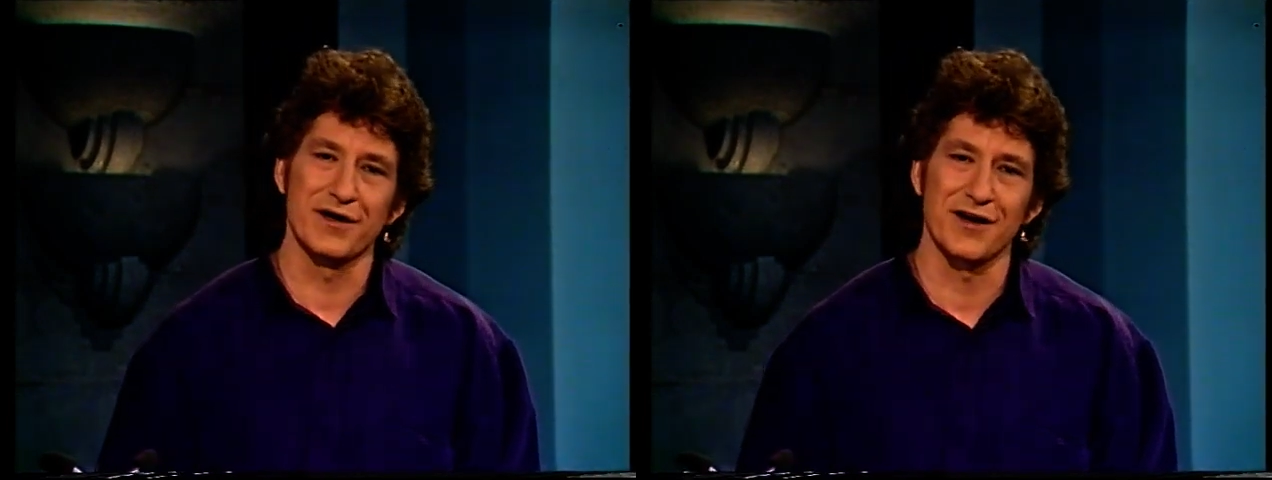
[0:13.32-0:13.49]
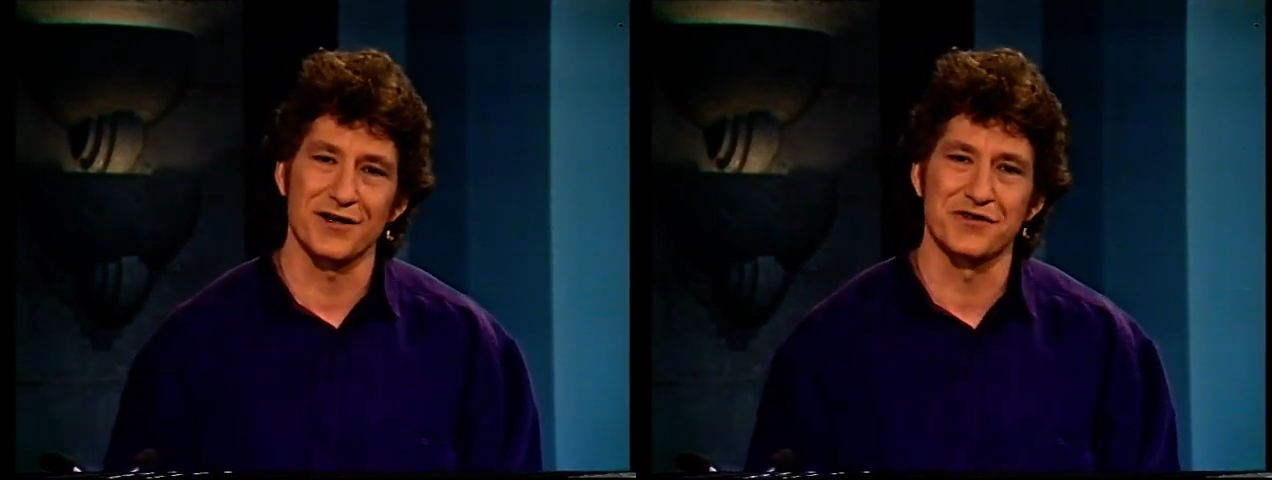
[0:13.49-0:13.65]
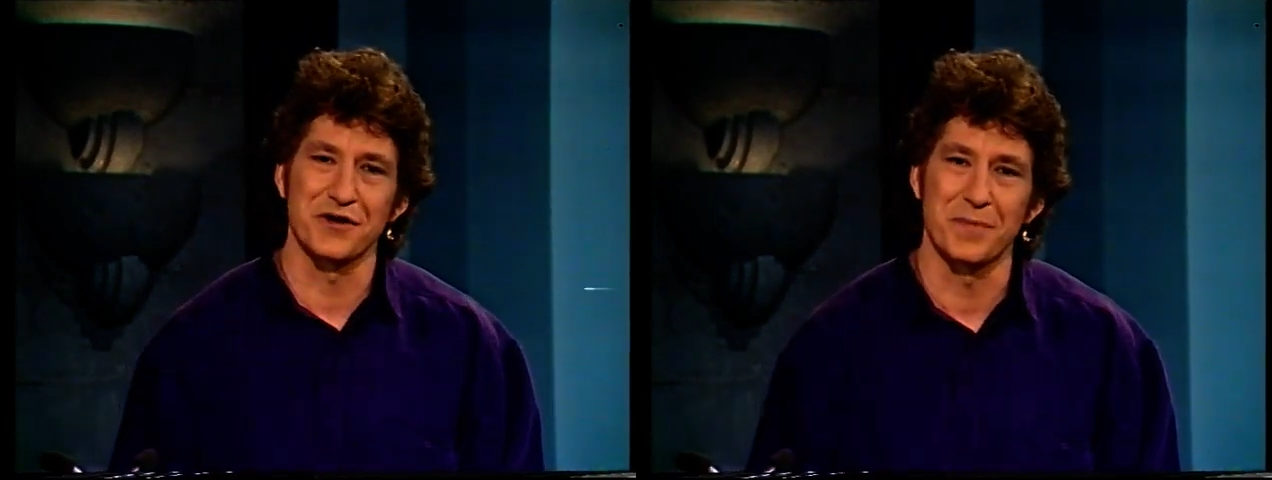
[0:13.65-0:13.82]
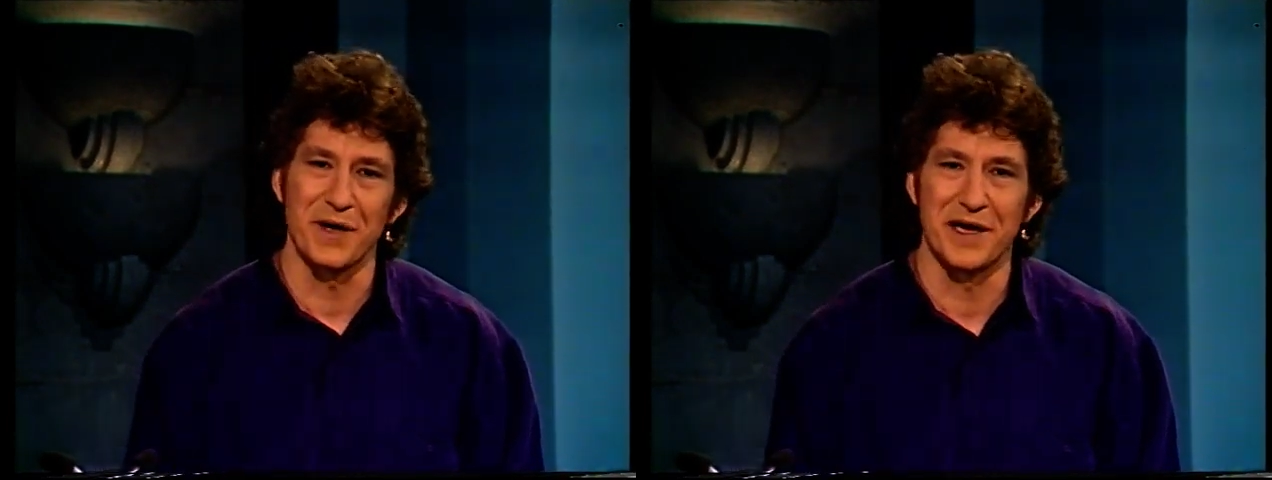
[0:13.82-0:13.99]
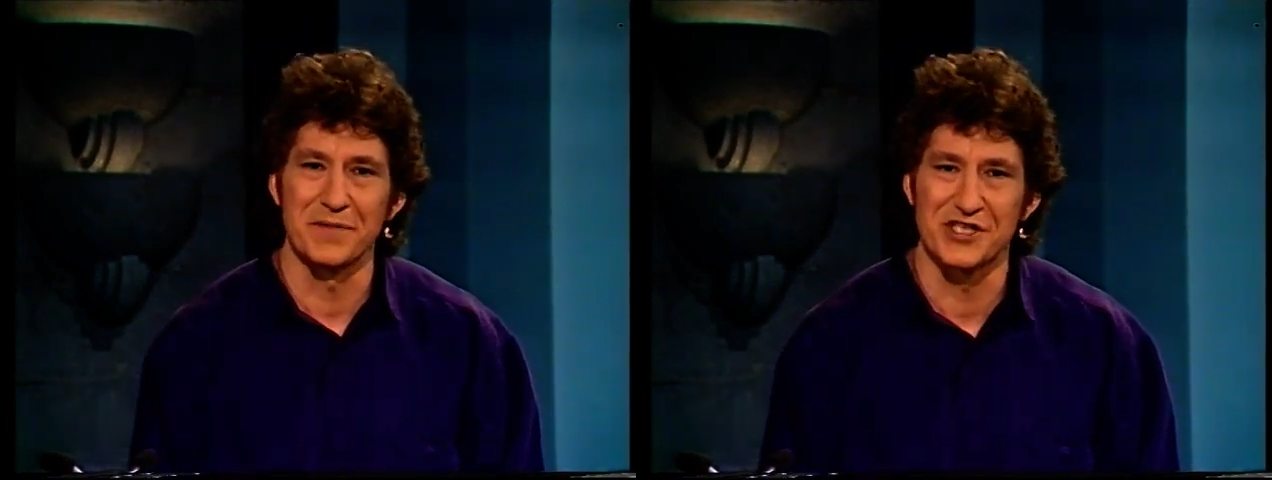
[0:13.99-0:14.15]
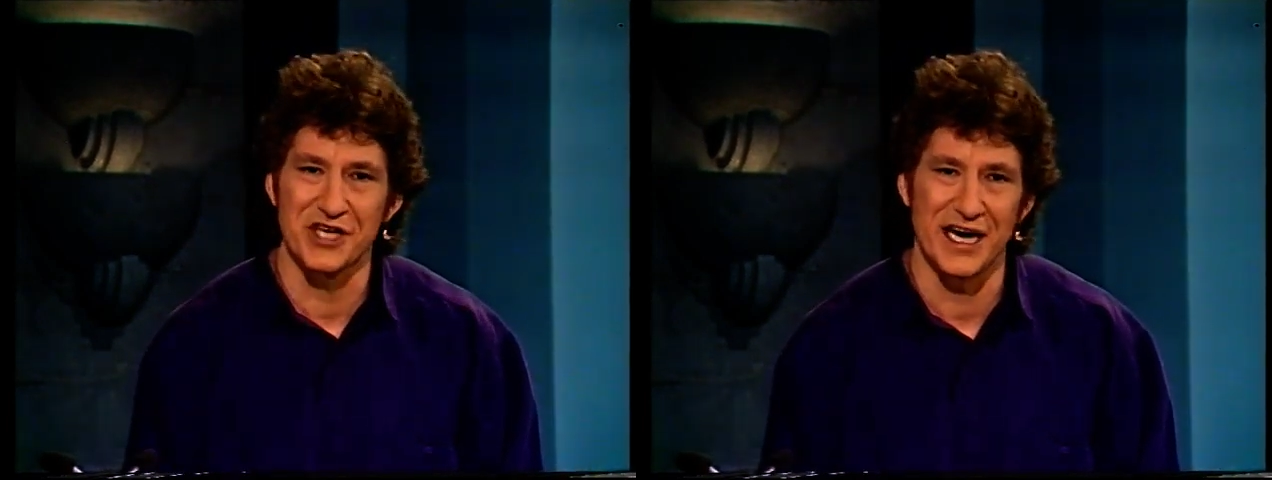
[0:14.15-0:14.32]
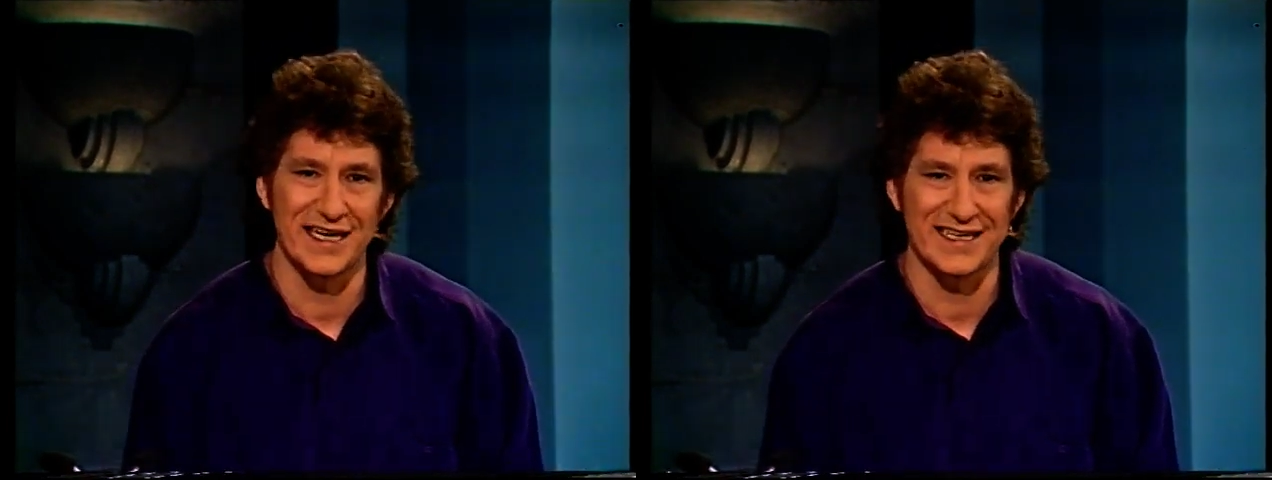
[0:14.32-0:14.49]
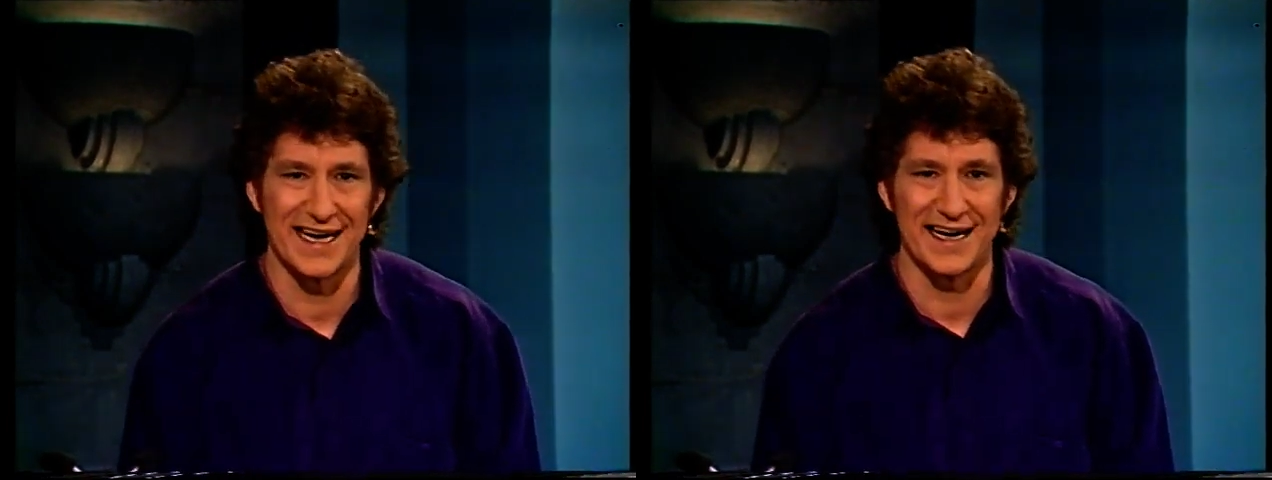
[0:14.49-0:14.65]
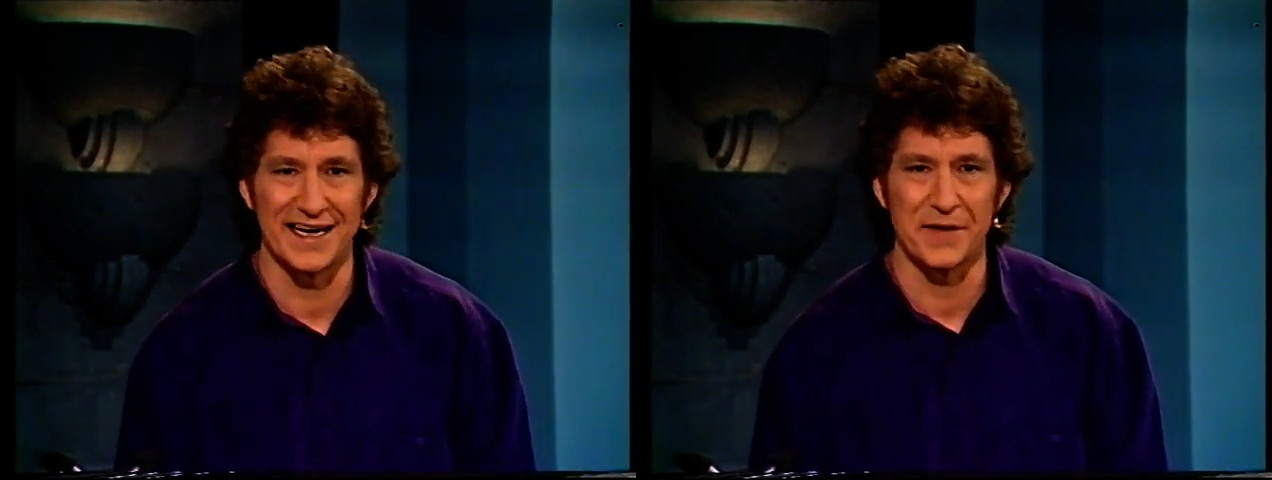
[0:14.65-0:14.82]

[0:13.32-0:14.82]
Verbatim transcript: got Triple M's Jane Kennedy